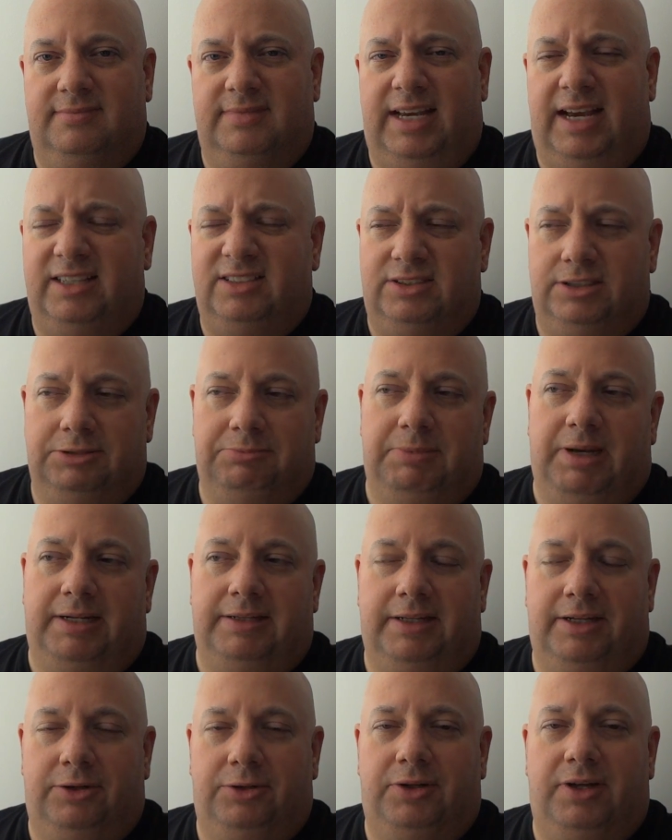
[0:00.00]
Actually, it's
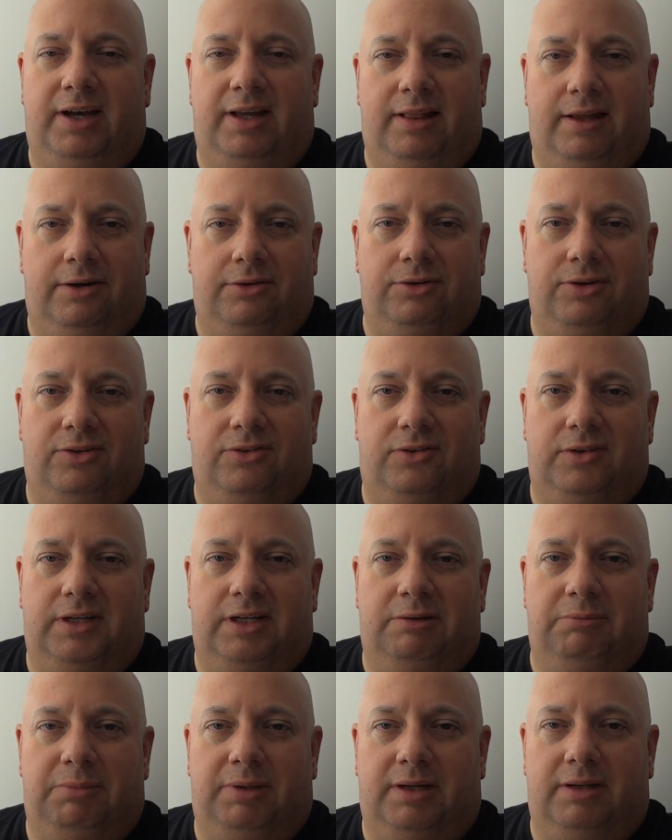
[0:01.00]

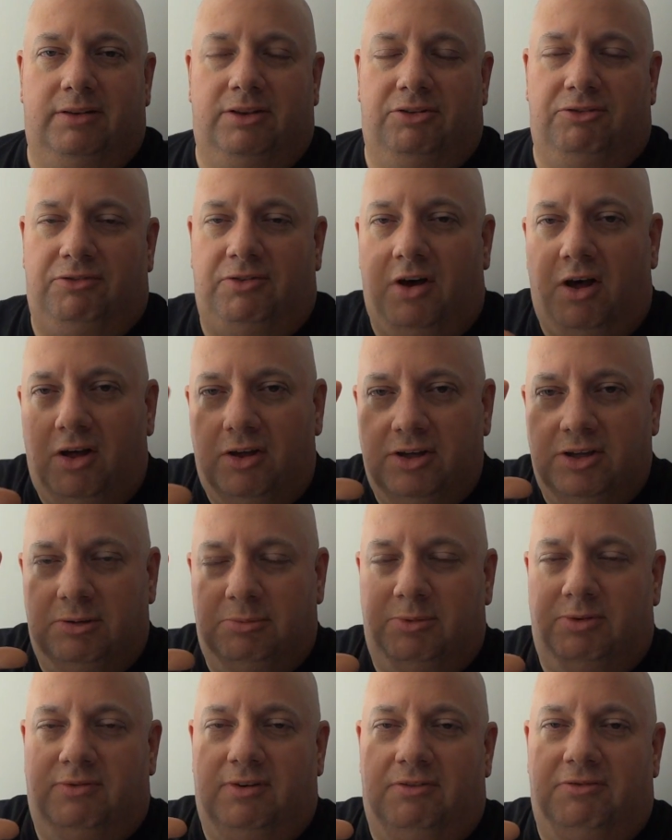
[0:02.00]
magnetodielectricity, but the
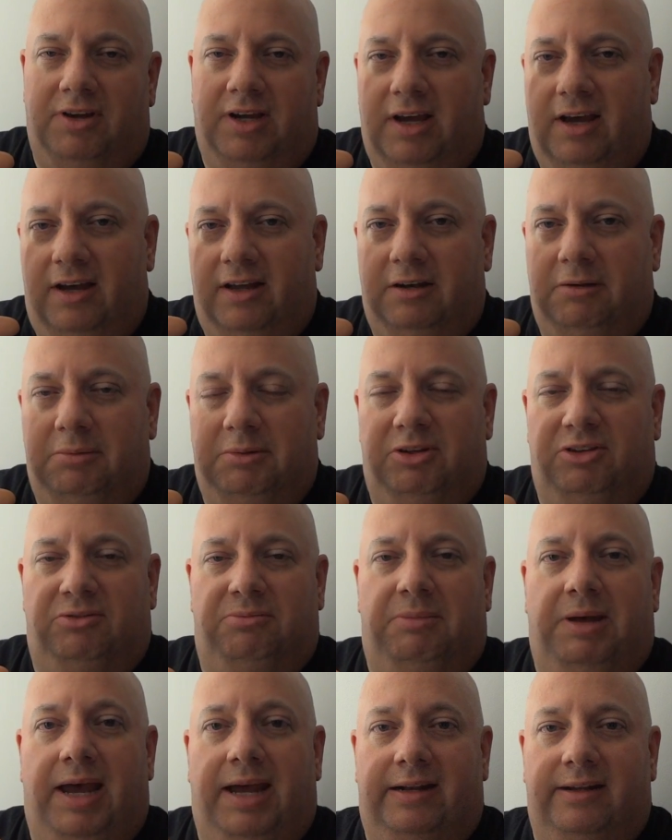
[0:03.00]
volume of every atom
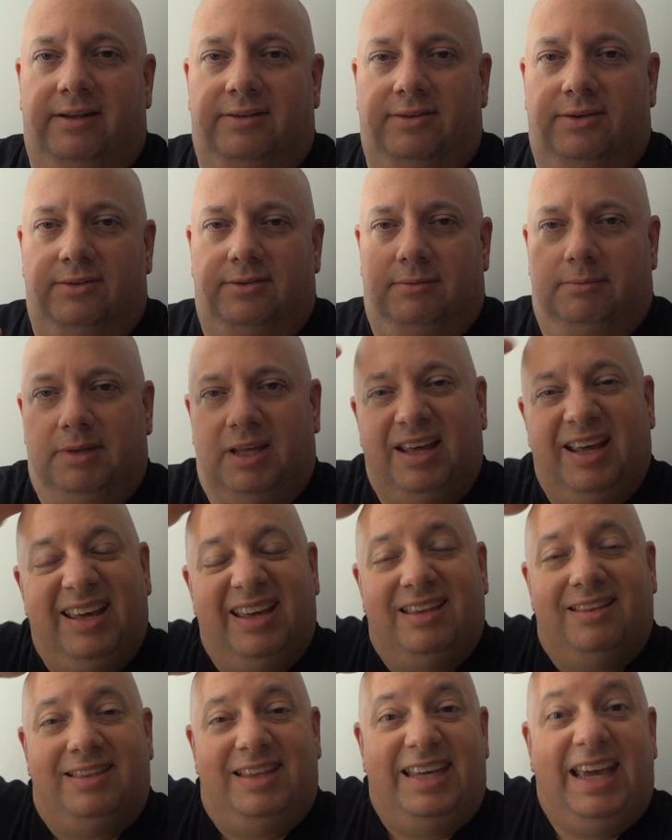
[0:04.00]
is magnetism.
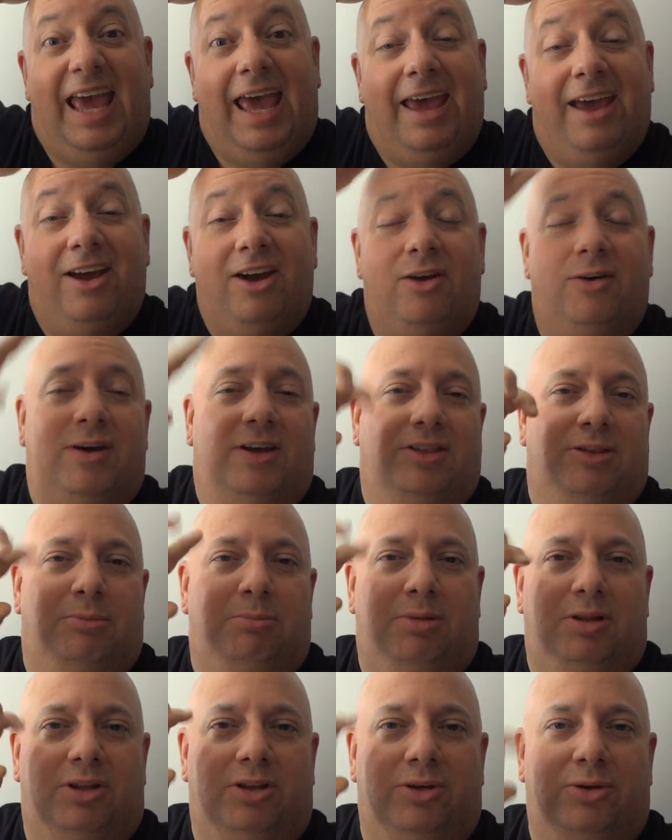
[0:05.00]
The air in the
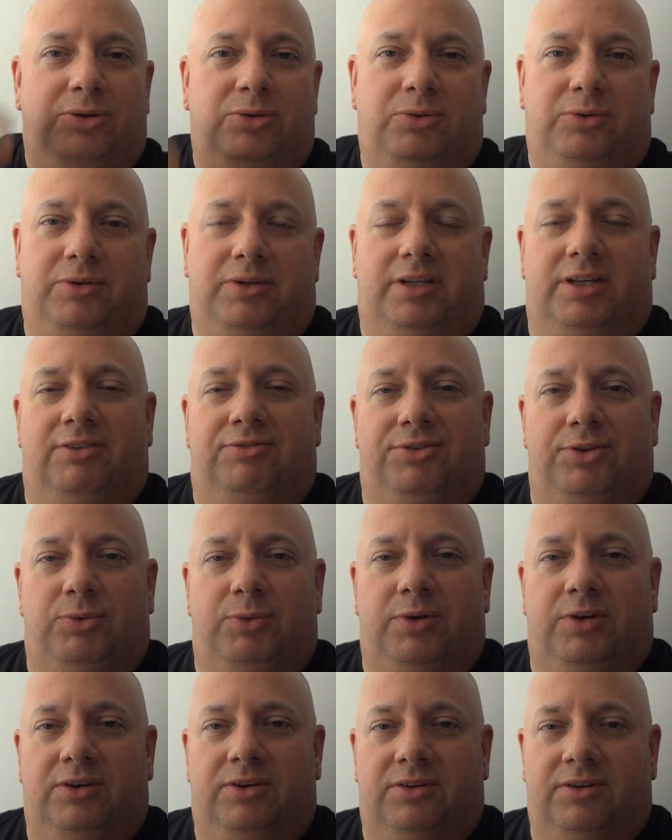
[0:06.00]
balloon, if you
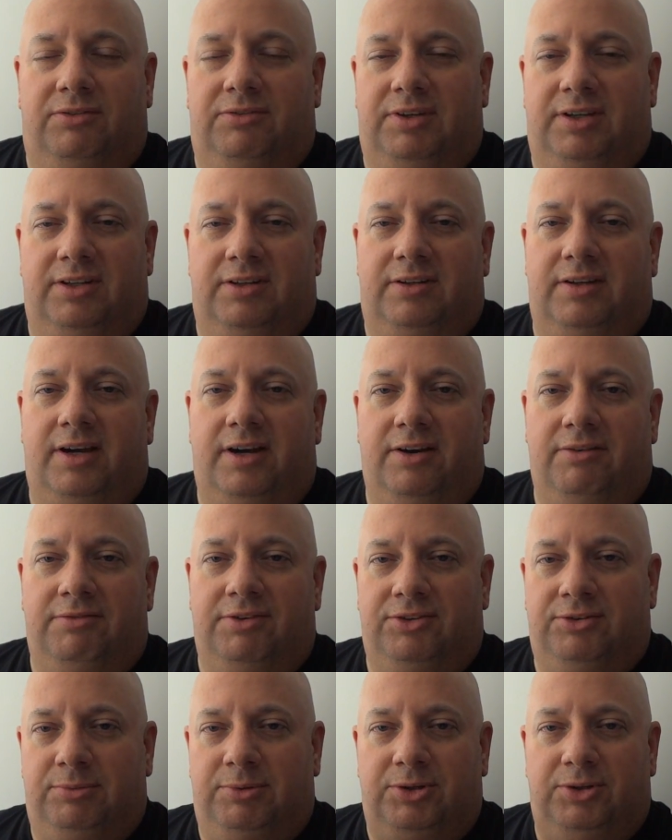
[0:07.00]
will, of the entire
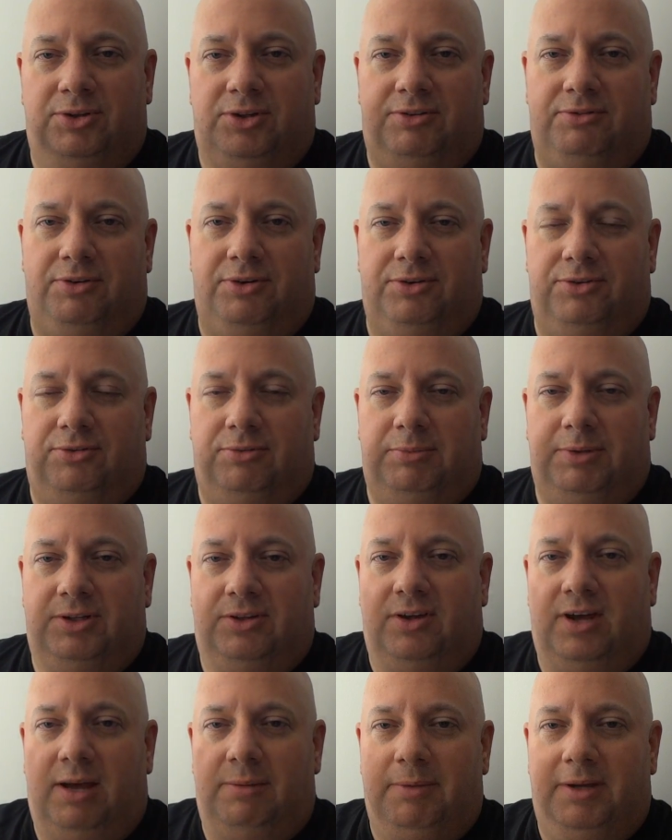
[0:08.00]
visible universe, from
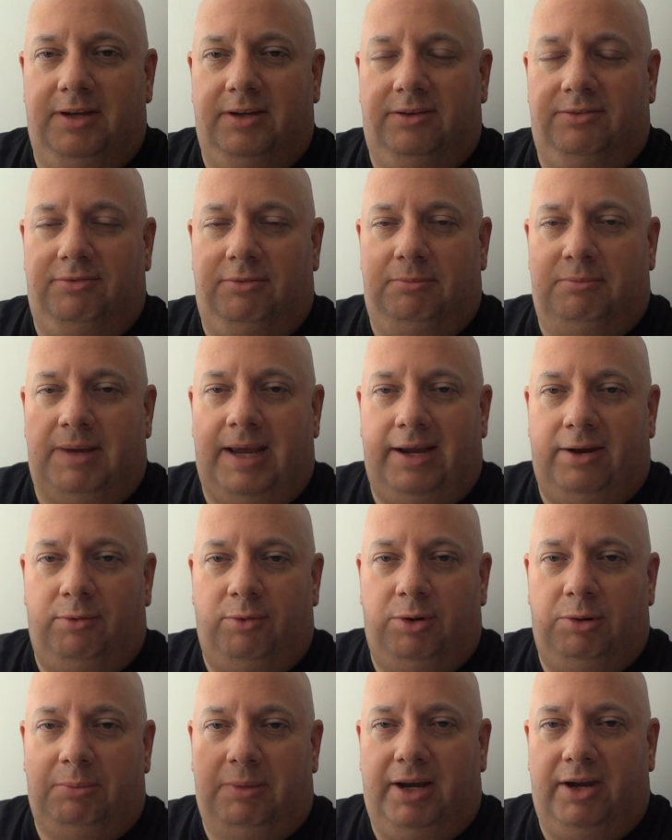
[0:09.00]
atomic, from
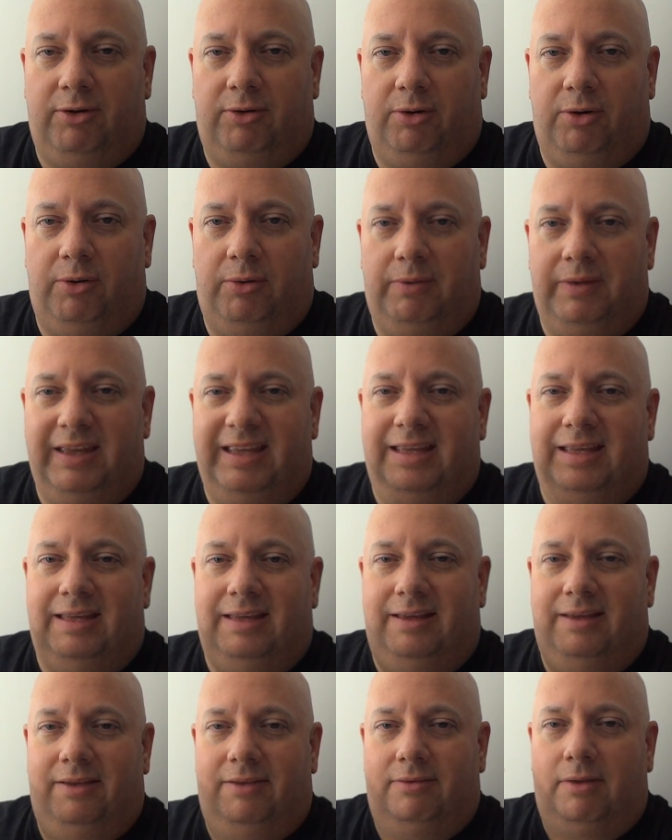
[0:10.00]
macro to micro,
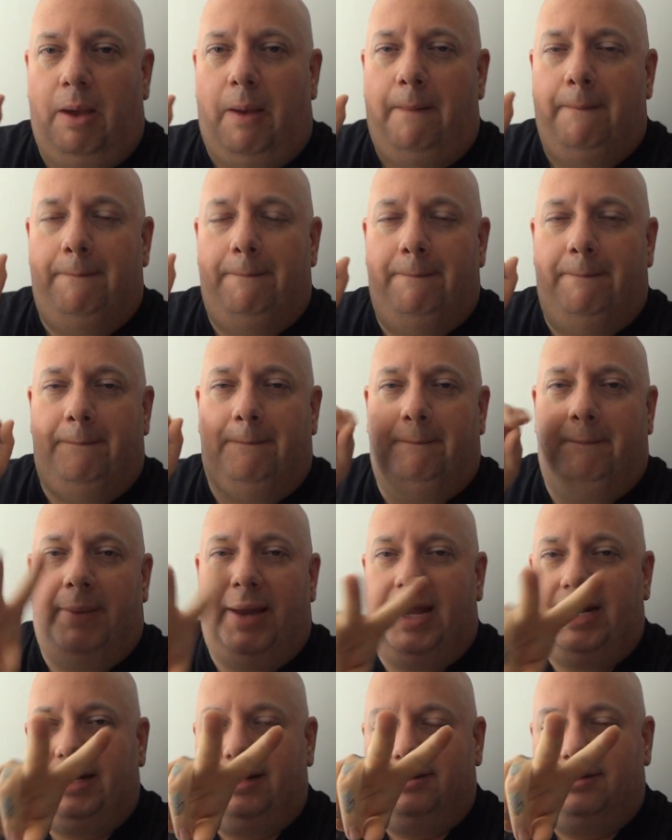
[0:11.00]
is
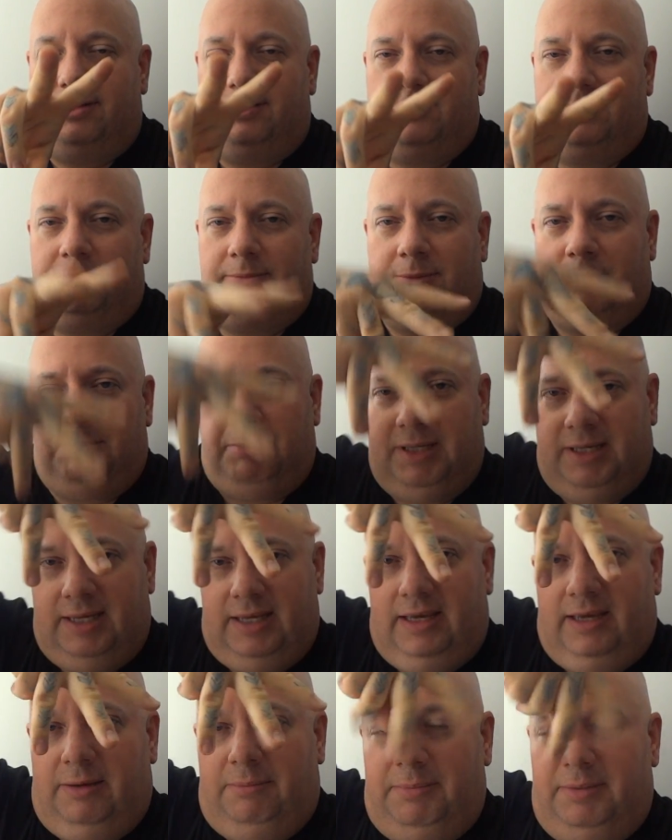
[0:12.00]
magnetism, the
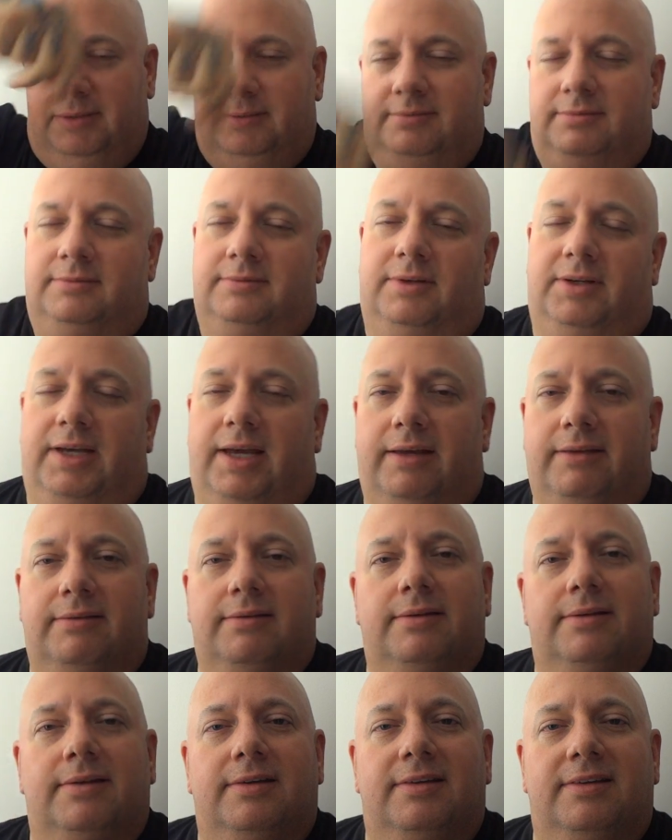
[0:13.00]
big M. Okay?
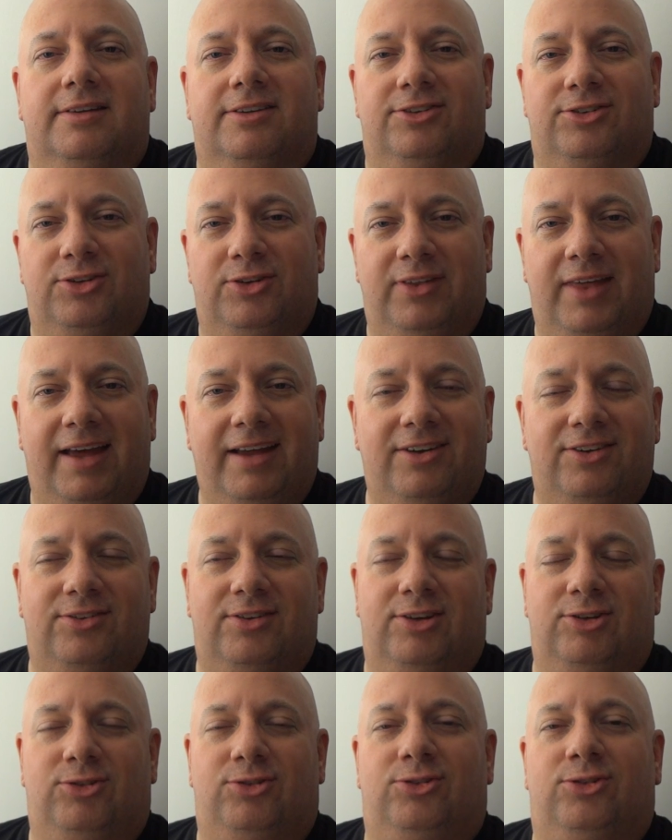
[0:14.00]
So that
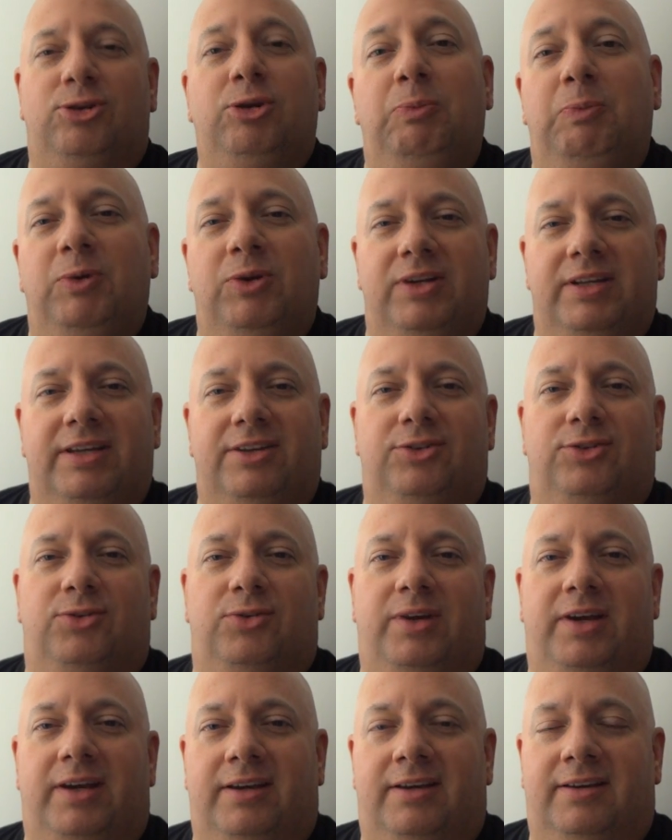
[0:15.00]
is a super neat
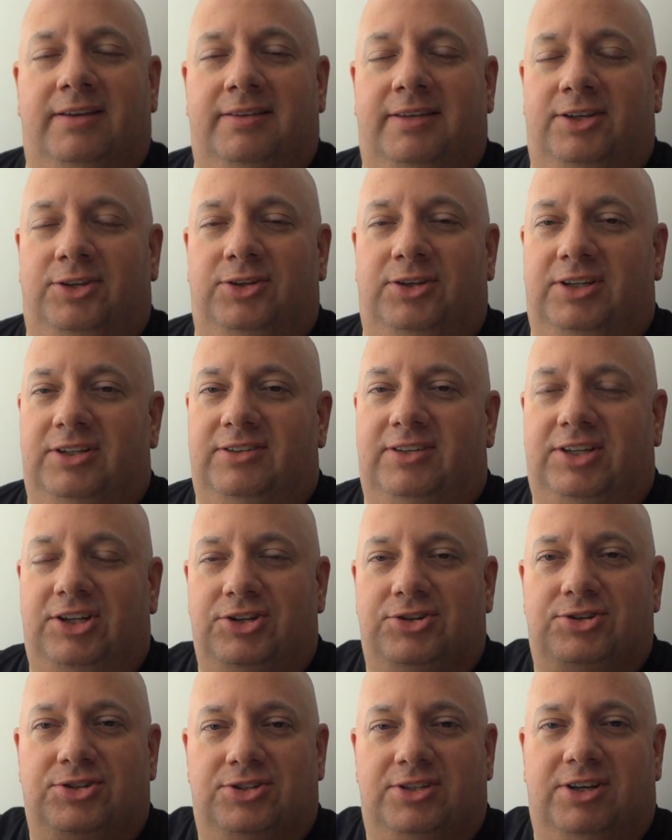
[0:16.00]
trick that you can
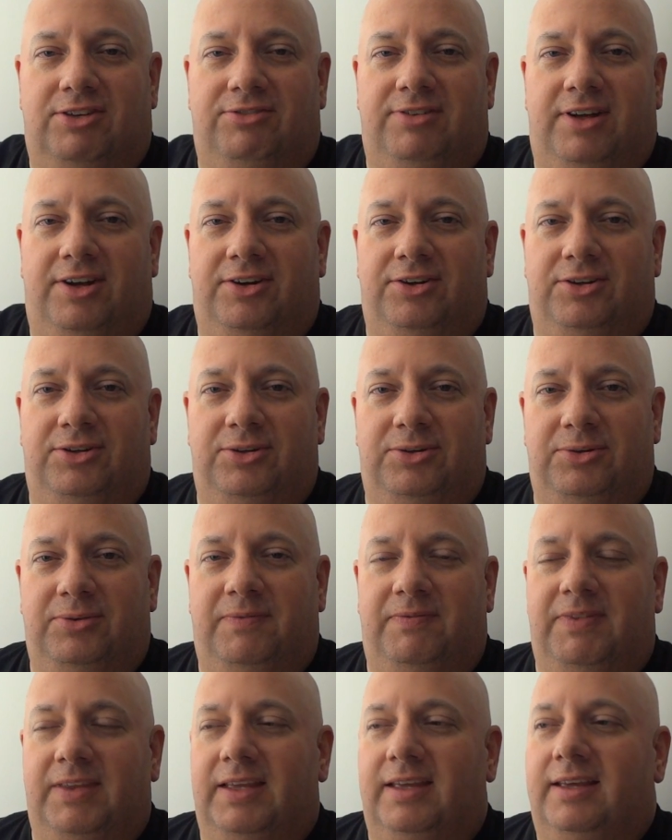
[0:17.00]
teach yourself how to do.